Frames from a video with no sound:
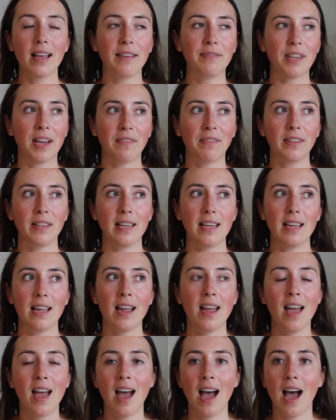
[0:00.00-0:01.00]
I definitely
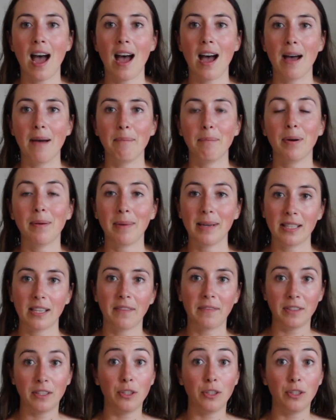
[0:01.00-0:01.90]
um, put myself in